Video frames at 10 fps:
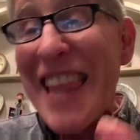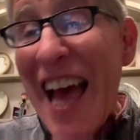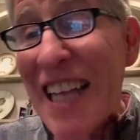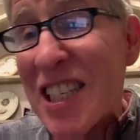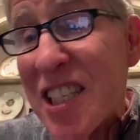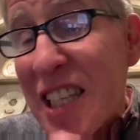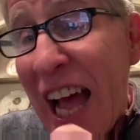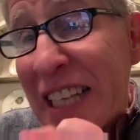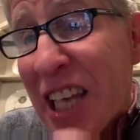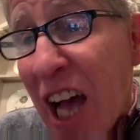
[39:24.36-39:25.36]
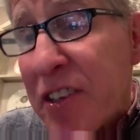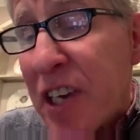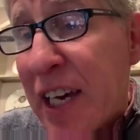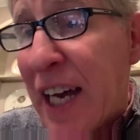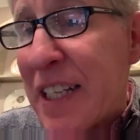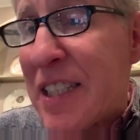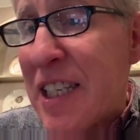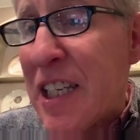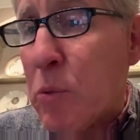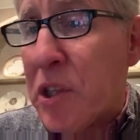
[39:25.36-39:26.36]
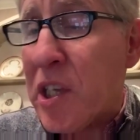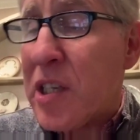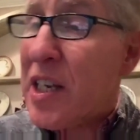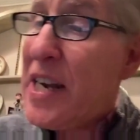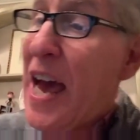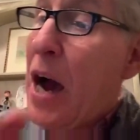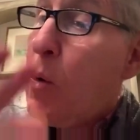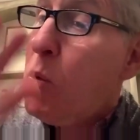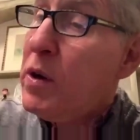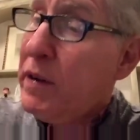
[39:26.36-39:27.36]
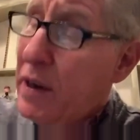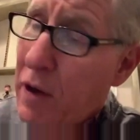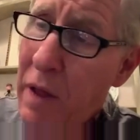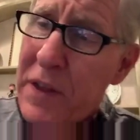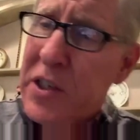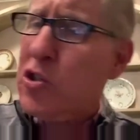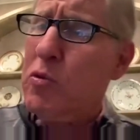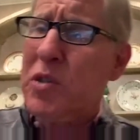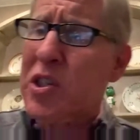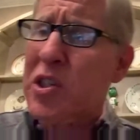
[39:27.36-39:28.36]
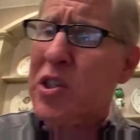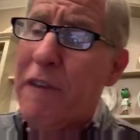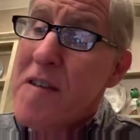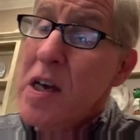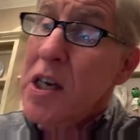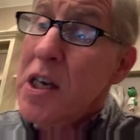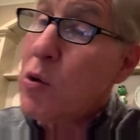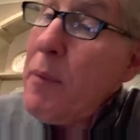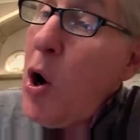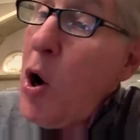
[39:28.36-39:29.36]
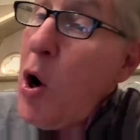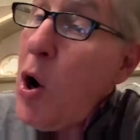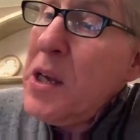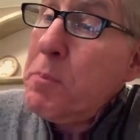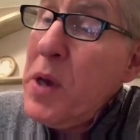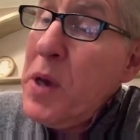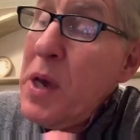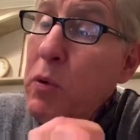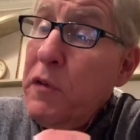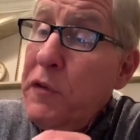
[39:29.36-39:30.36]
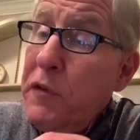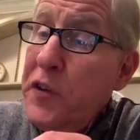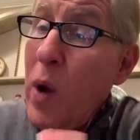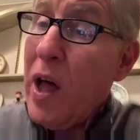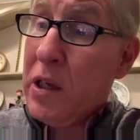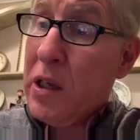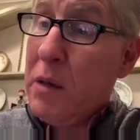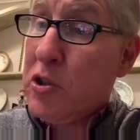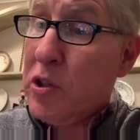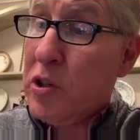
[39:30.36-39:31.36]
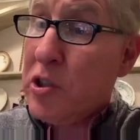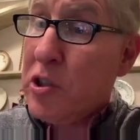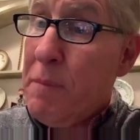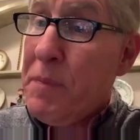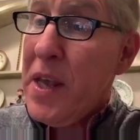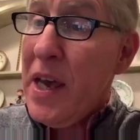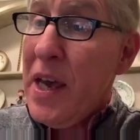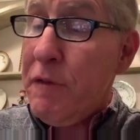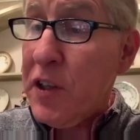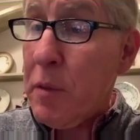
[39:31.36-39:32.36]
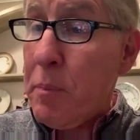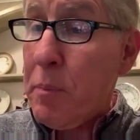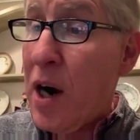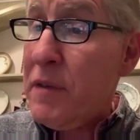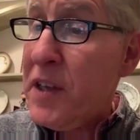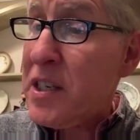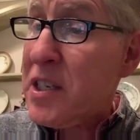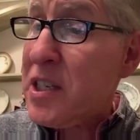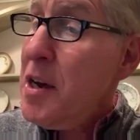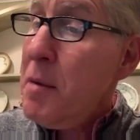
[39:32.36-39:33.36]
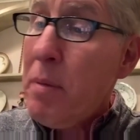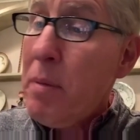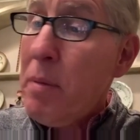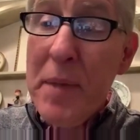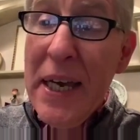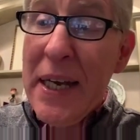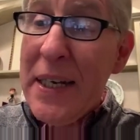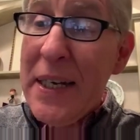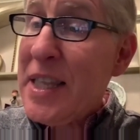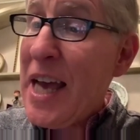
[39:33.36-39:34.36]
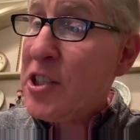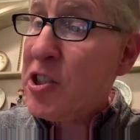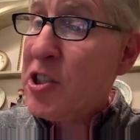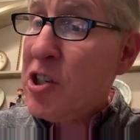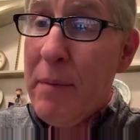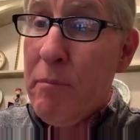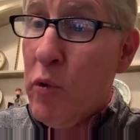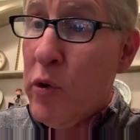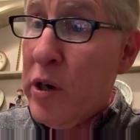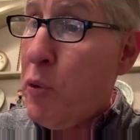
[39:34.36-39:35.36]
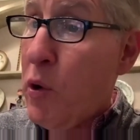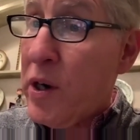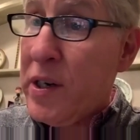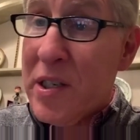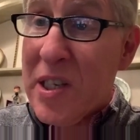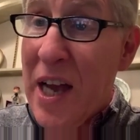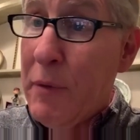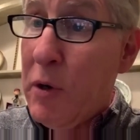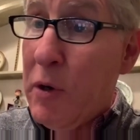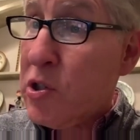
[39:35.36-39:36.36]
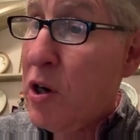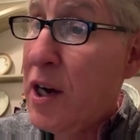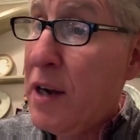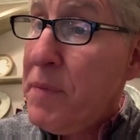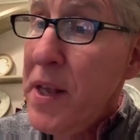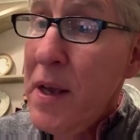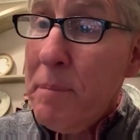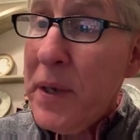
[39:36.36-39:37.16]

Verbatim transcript: That's how you gotta deal with this. And now we've got all this Zoom stuff. So I'm hoping that people will feel welcome at Georgetown and feel a part of this, but man, did that just get more important as time goes on,